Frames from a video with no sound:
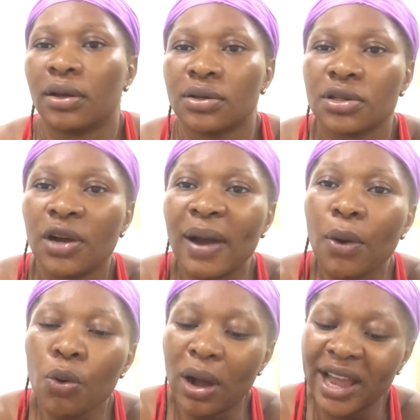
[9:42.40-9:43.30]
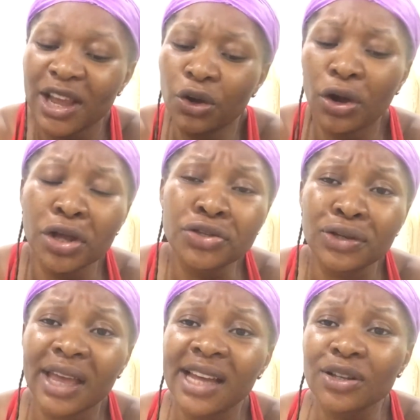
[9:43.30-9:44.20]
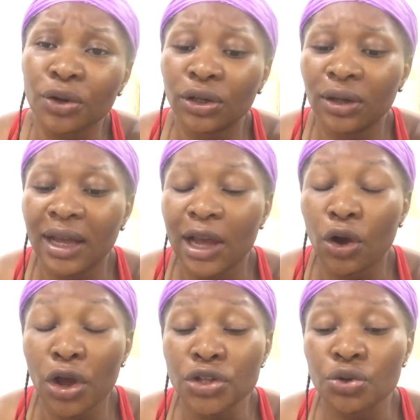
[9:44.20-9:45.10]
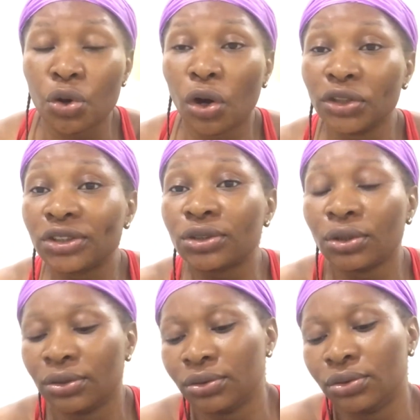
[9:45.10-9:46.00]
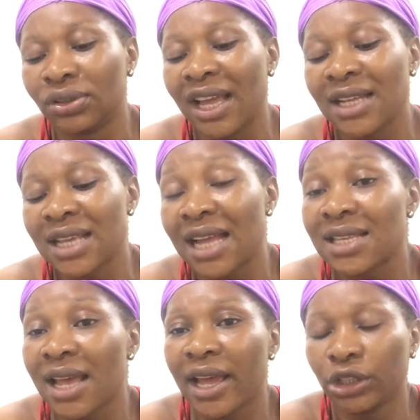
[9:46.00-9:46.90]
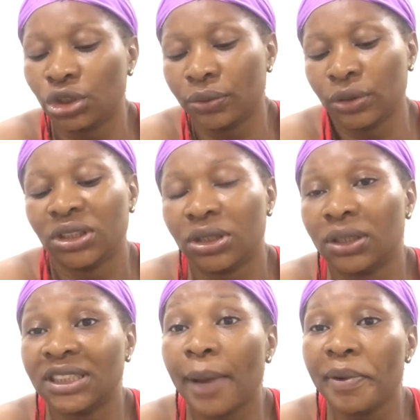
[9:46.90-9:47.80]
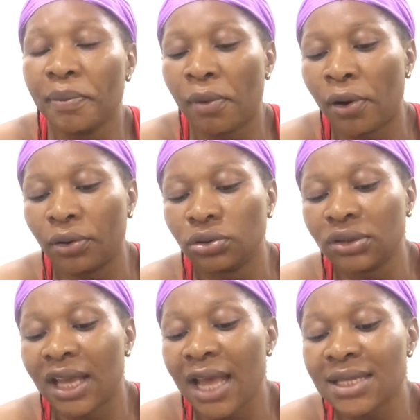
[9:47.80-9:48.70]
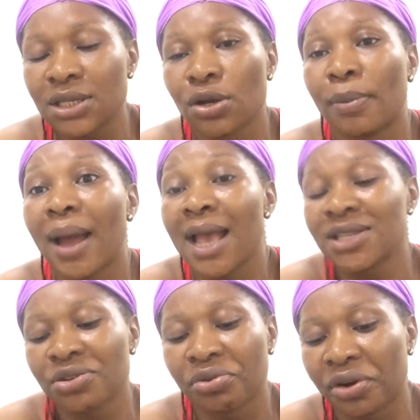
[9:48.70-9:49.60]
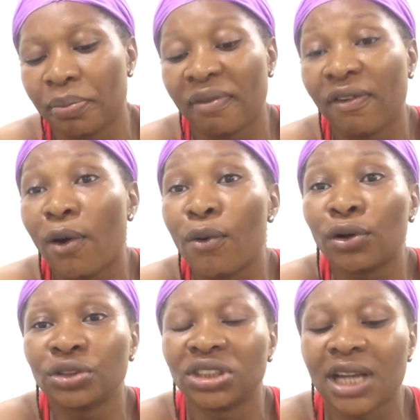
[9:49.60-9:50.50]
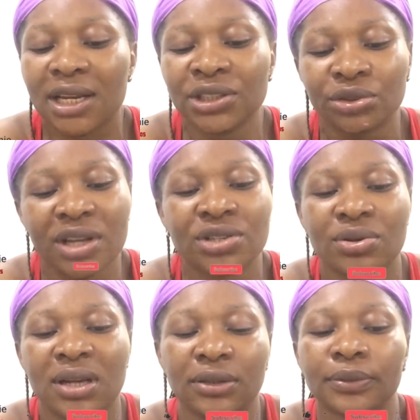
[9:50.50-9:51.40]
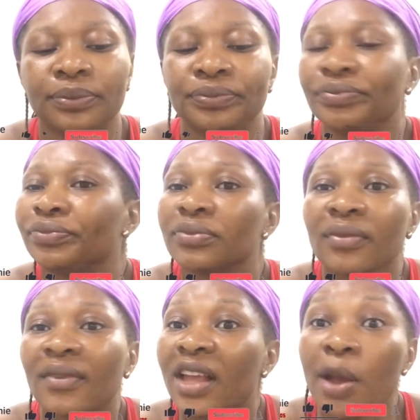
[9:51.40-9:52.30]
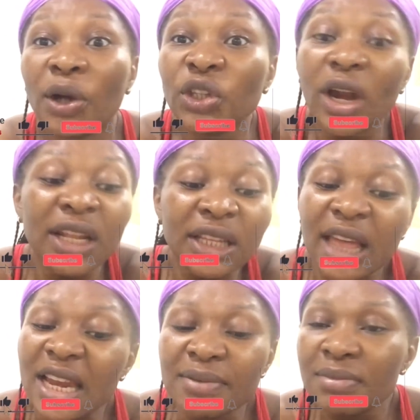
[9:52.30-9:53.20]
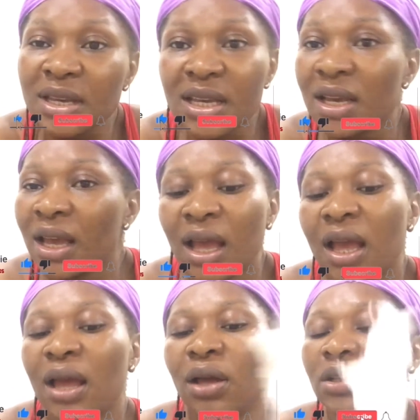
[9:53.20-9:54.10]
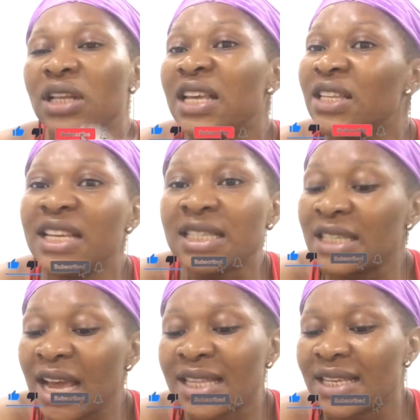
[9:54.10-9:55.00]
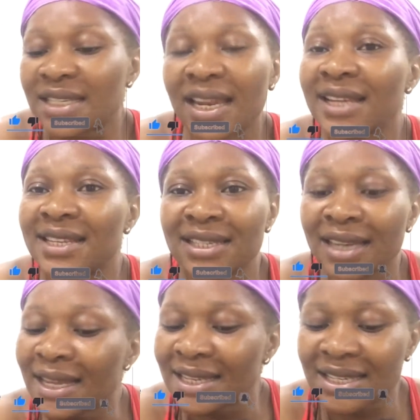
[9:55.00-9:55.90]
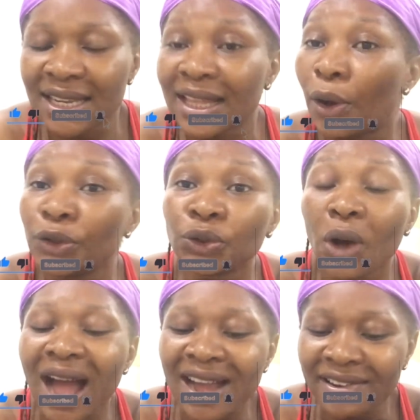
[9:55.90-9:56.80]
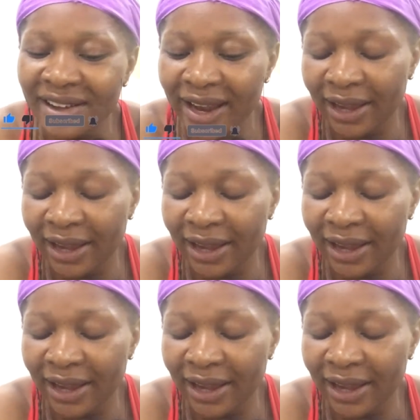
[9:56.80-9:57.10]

So when we were going to Cold Stone to get at Jabi Mall to get some ice cream before we go to Chinese restaurant, he was already telling me, It's late. I was so angry.